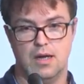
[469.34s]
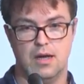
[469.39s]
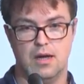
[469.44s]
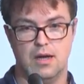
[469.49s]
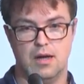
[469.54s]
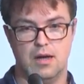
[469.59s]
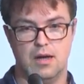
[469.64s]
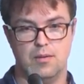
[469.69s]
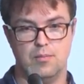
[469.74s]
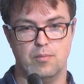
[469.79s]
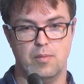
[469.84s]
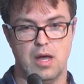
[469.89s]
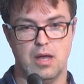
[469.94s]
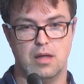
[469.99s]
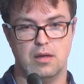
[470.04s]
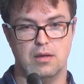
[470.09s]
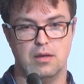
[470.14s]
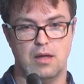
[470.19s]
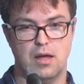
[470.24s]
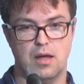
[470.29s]
Um,
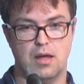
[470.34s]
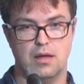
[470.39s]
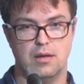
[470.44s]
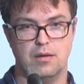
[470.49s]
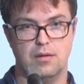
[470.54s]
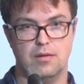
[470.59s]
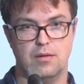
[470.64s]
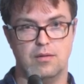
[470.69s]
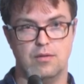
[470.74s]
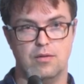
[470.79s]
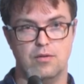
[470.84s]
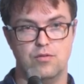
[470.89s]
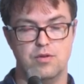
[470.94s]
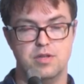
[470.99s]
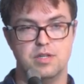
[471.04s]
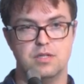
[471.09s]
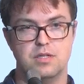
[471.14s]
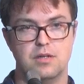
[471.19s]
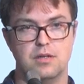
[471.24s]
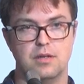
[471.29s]
and, and the
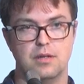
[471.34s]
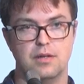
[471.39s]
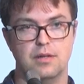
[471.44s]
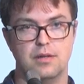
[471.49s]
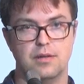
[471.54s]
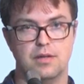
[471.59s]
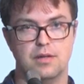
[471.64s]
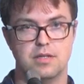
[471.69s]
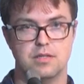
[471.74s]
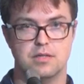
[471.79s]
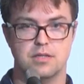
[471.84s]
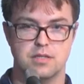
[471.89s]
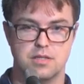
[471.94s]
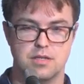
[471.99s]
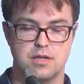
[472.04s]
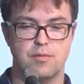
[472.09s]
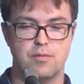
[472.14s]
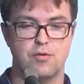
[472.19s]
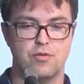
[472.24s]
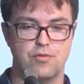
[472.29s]
reason, there's, there's, a
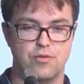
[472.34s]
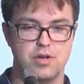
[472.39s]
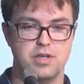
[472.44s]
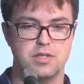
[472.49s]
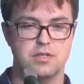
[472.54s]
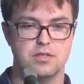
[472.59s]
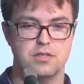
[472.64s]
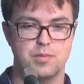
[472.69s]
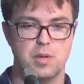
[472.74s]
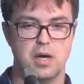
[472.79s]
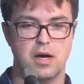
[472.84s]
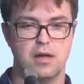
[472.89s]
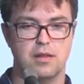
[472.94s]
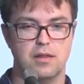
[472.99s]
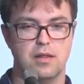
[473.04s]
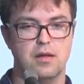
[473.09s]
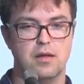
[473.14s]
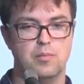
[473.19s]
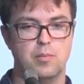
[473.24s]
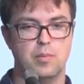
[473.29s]
number of reasons behind
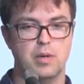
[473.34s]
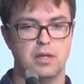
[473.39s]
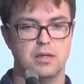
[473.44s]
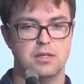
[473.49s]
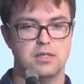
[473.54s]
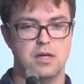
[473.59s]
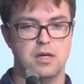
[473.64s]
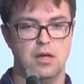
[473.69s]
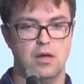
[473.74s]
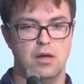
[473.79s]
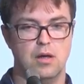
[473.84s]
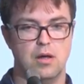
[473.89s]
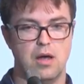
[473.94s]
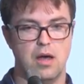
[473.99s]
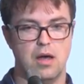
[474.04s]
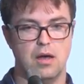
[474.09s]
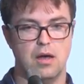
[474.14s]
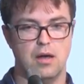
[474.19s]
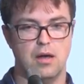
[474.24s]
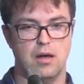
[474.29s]
that, but
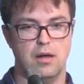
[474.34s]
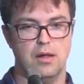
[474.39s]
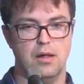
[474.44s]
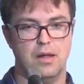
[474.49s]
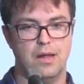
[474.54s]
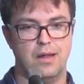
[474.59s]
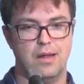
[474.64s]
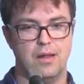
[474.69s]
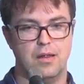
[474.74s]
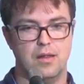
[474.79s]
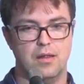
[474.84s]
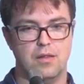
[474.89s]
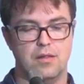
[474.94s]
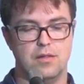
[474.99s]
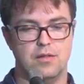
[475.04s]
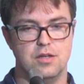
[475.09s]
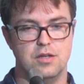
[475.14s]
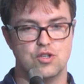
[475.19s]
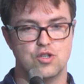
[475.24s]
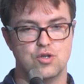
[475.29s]
uh,
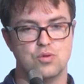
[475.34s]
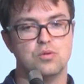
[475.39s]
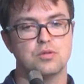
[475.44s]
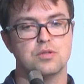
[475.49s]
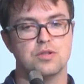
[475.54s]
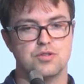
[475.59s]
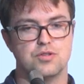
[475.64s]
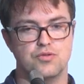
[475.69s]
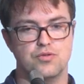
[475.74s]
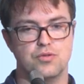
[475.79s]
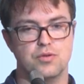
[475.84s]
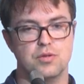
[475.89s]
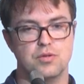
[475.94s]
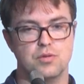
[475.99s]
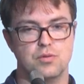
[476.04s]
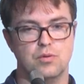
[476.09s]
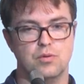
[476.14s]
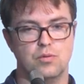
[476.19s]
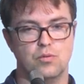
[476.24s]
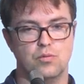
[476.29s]
the shortest route
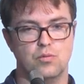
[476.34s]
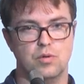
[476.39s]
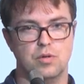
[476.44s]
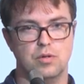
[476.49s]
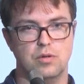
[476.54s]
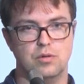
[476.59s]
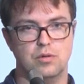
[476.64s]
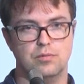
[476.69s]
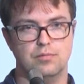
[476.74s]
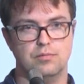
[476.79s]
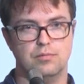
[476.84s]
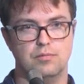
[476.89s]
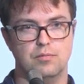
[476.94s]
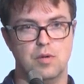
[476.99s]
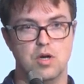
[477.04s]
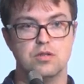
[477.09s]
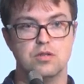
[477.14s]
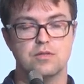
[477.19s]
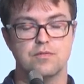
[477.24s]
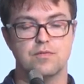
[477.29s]
will
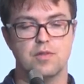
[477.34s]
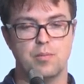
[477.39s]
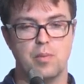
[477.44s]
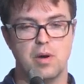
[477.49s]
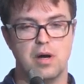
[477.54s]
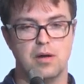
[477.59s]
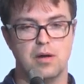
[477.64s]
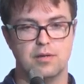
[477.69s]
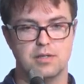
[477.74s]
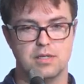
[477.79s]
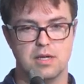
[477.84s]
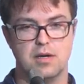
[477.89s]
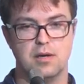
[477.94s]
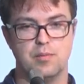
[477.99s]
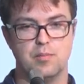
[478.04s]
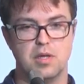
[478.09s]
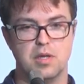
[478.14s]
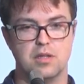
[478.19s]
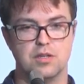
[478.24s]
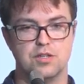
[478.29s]
most of the
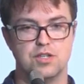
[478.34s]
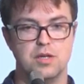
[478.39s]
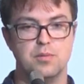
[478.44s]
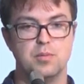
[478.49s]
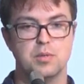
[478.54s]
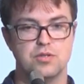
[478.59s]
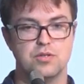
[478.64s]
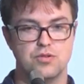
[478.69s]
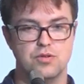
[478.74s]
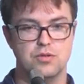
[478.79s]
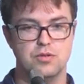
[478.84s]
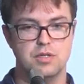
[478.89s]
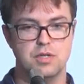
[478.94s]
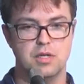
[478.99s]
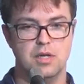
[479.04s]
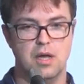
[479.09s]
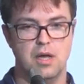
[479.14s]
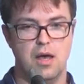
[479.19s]
time be the cheapest route.